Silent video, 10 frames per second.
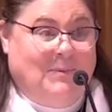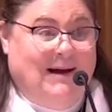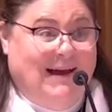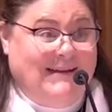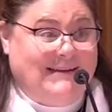
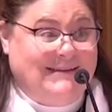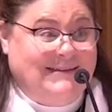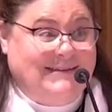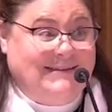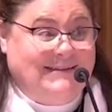But
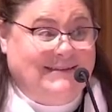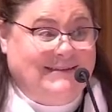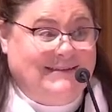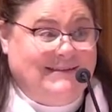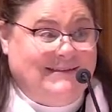
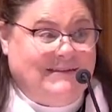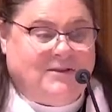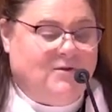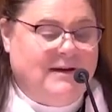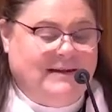the
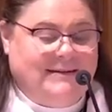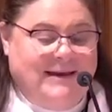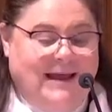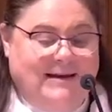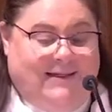story
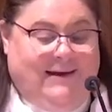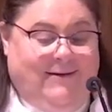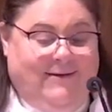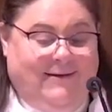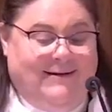doesn't end
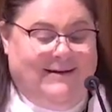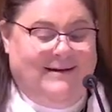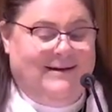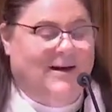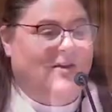there.
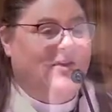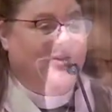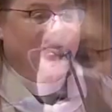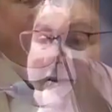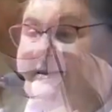On the
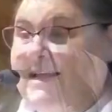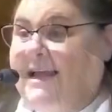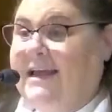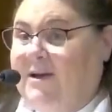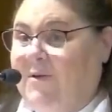third
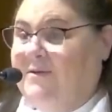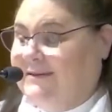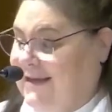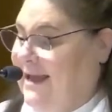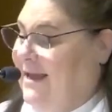day, he
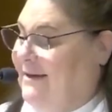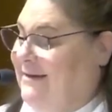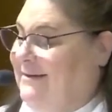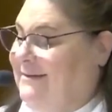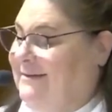rose
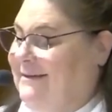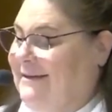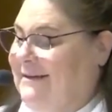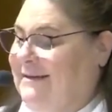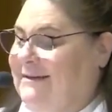again.
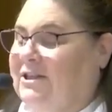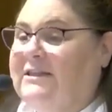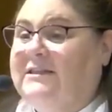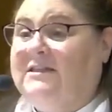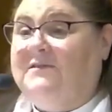
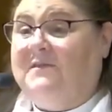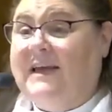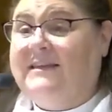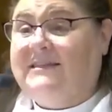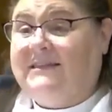Jesus
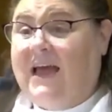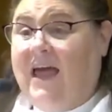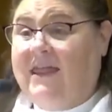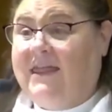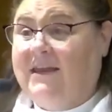faced
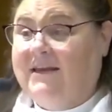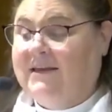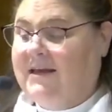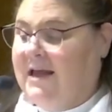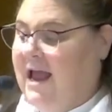death
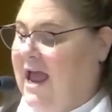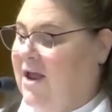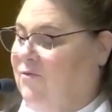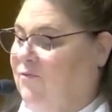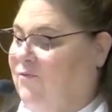
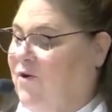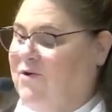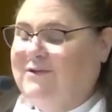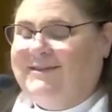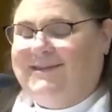and
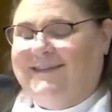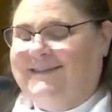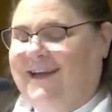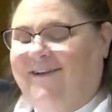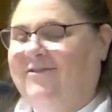rose to
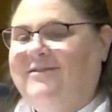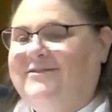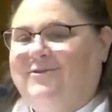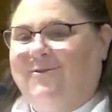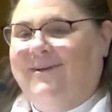tell the
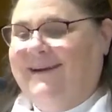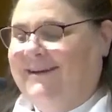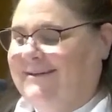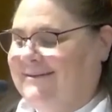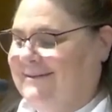story.